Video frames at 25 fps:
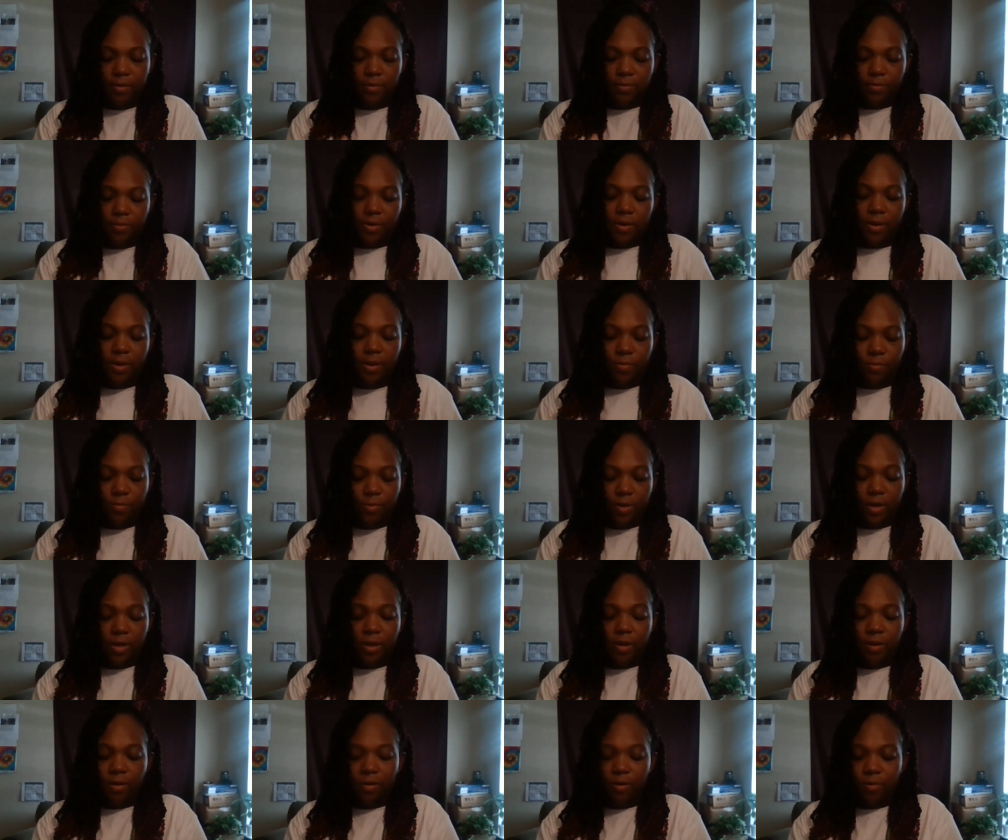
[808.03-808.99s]
we had one
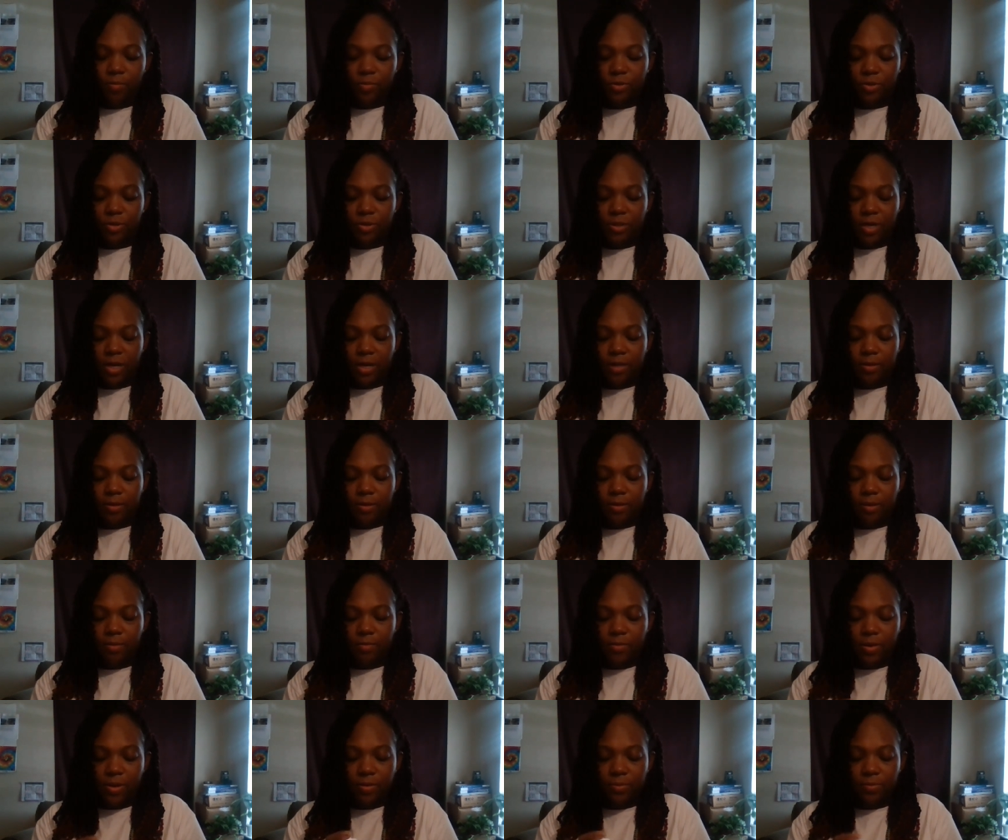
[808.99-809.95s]
that almost tried to
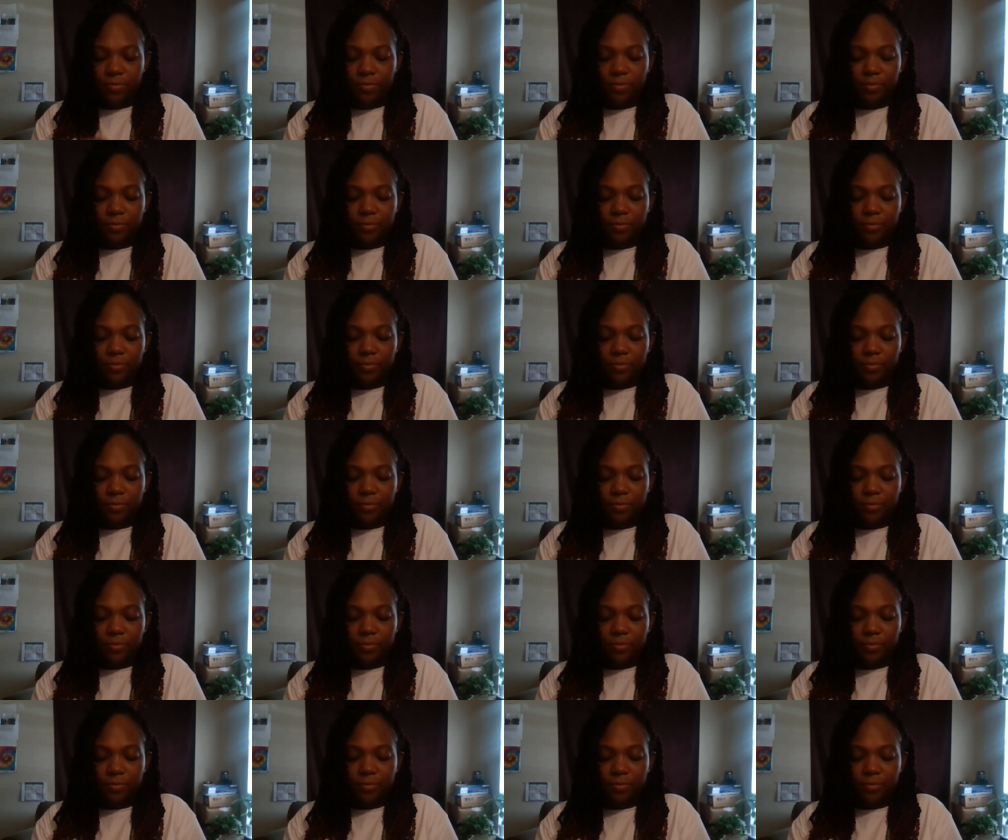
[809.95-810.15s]
come out